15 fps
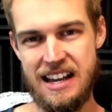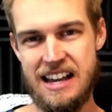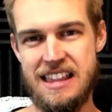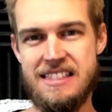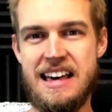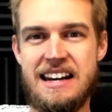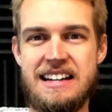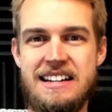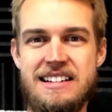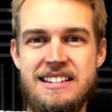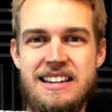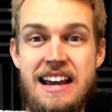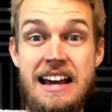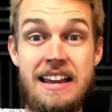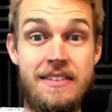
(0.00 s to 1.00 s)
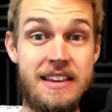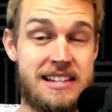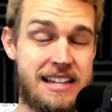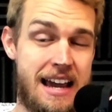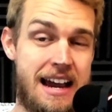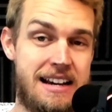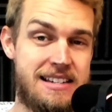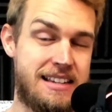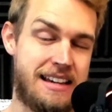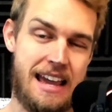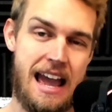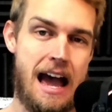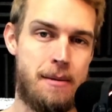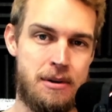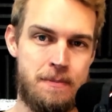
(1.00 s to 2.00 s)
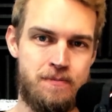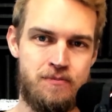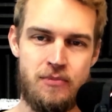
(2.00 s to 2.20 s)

That is, in this case, the cabin